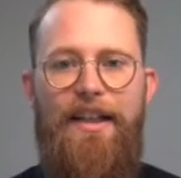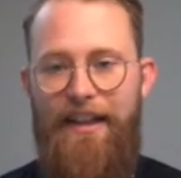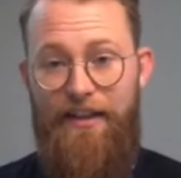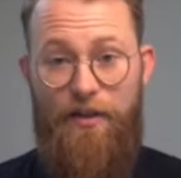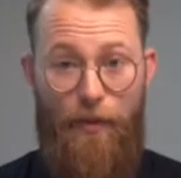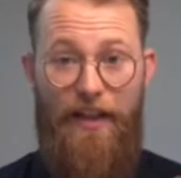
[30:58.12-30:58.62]

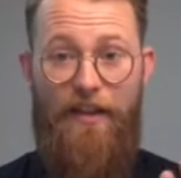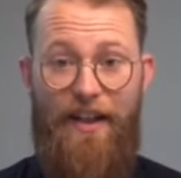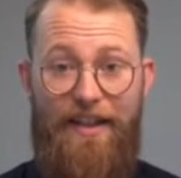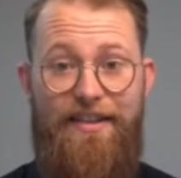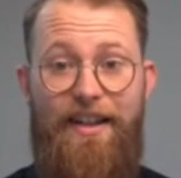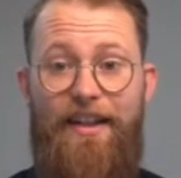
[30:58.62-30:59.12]
Speaking of
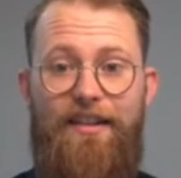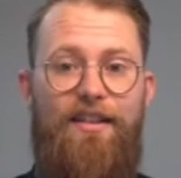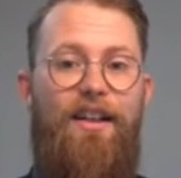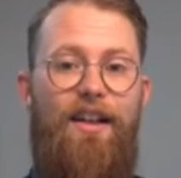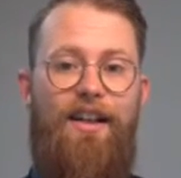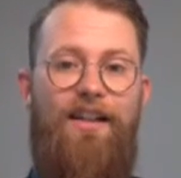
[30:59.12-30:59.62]
editing,
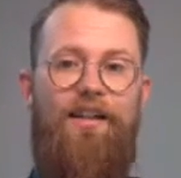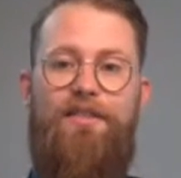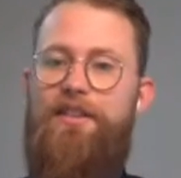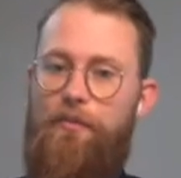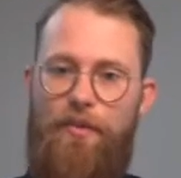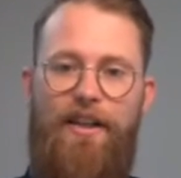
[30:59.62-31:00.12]

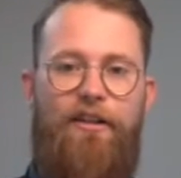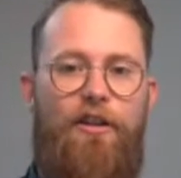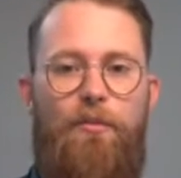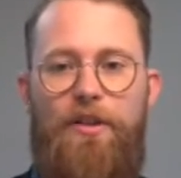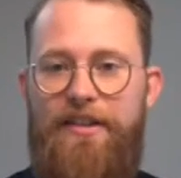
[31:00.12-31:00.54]
this can be incredibly